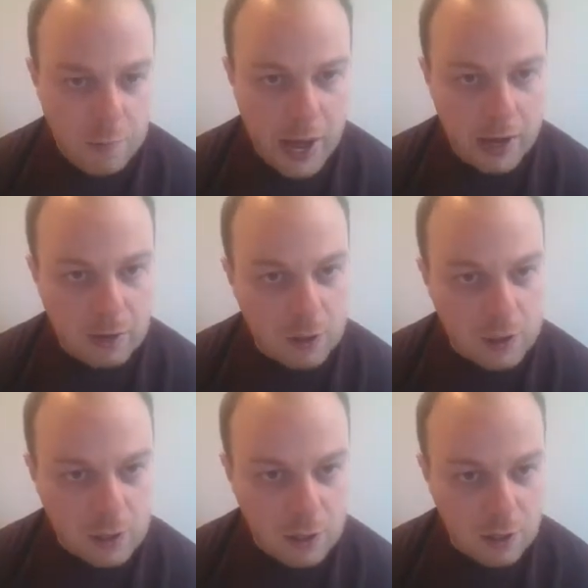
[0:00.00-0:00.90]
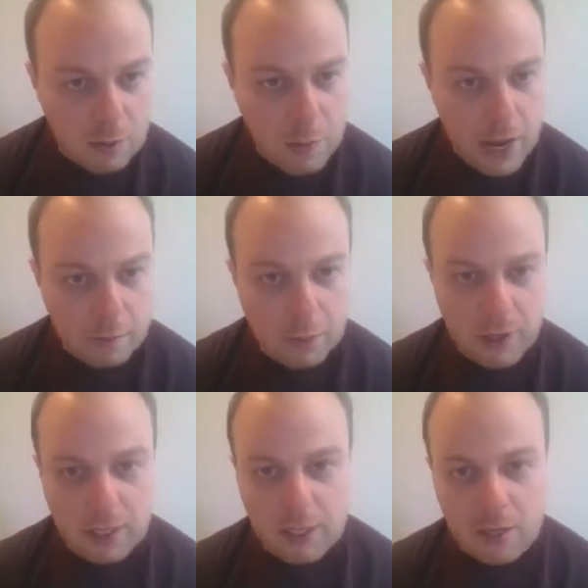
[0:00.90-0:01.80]
Back looks good. Back
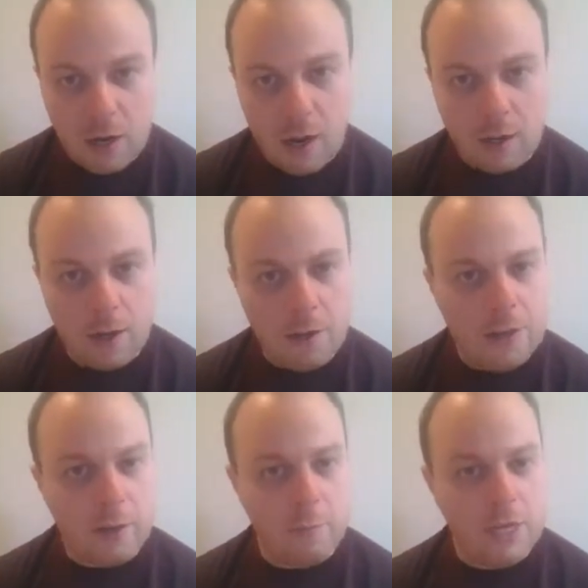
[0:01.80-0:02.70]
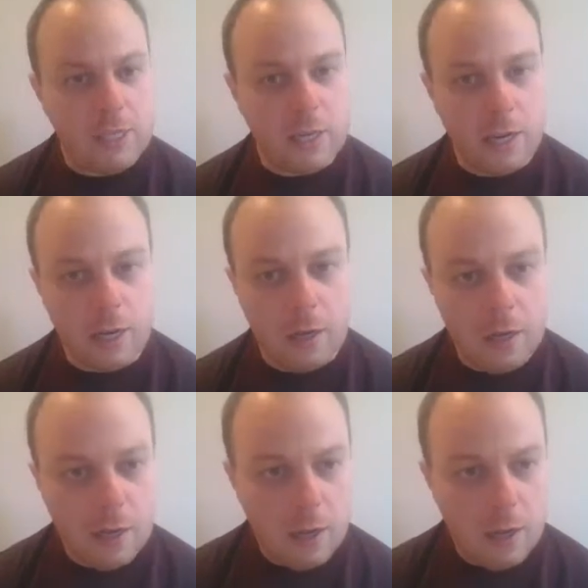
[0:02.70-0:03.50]
plate's on. Nothing missing.